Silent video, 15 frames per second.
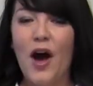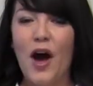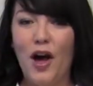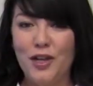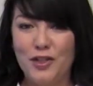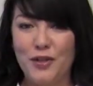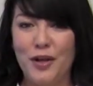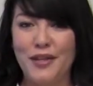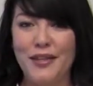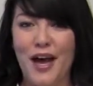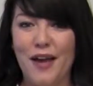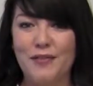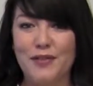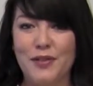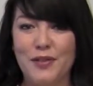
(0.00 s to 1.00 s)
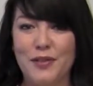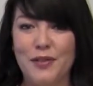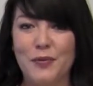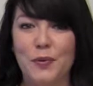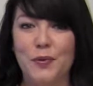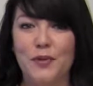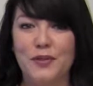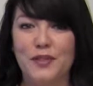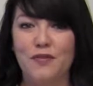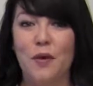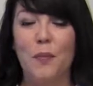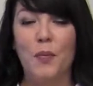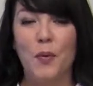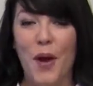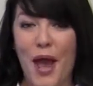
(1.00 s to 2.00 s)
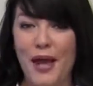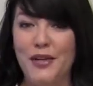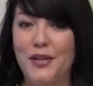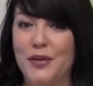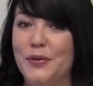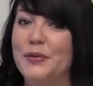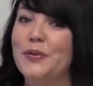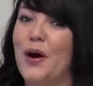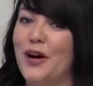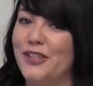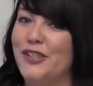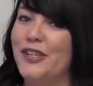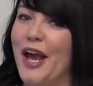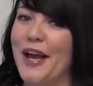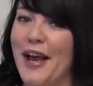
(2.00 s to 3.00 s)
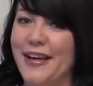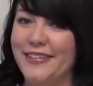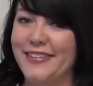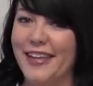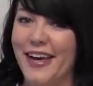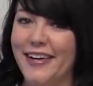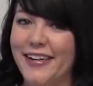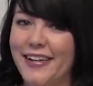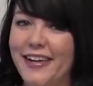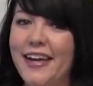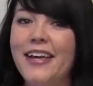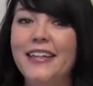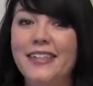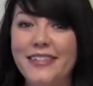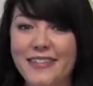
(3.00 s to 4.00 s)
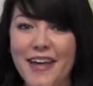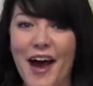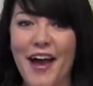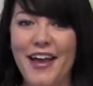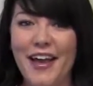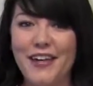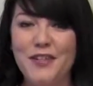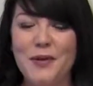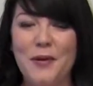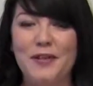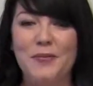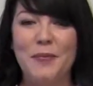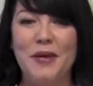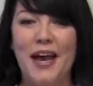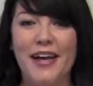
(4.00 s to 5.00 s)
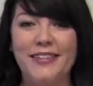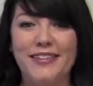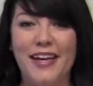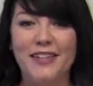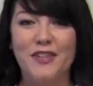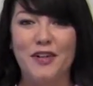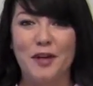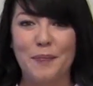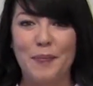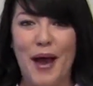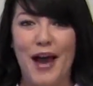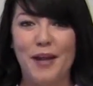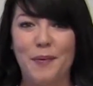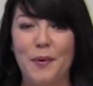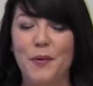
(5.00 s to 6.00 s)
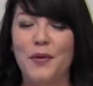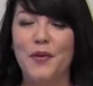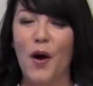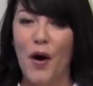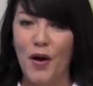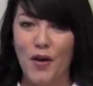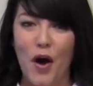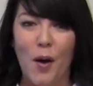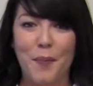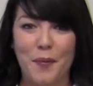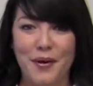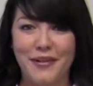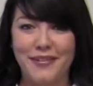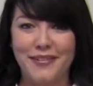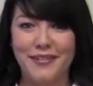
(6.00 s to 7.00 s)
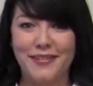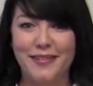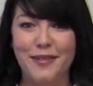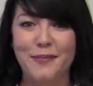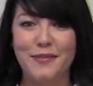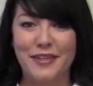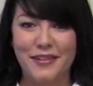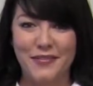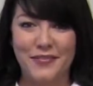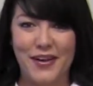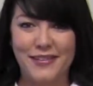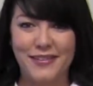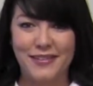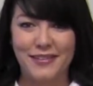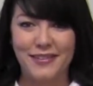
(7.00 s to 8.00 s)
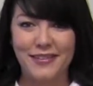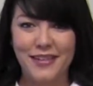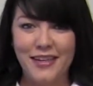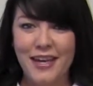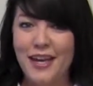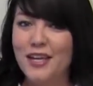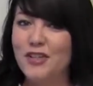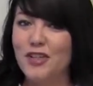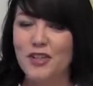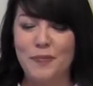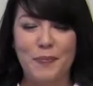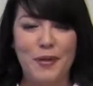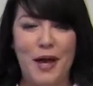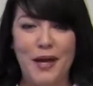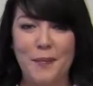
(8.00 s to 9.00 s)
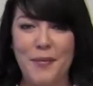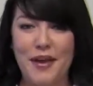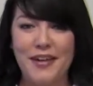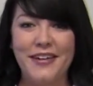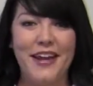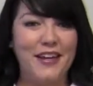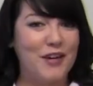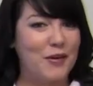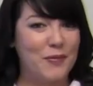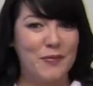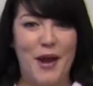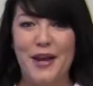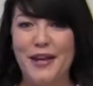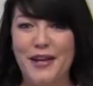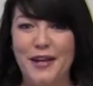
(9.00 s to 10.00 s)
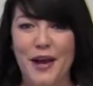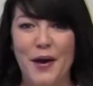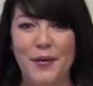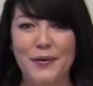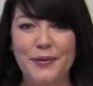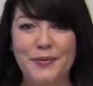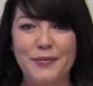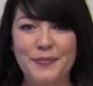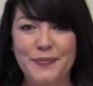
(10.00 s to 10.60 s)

All TrainLive students will receive a brand new Logitech headset. These high-end USB headsets are compatible with all operating systems and devices. Just plug them in and you're ready to go.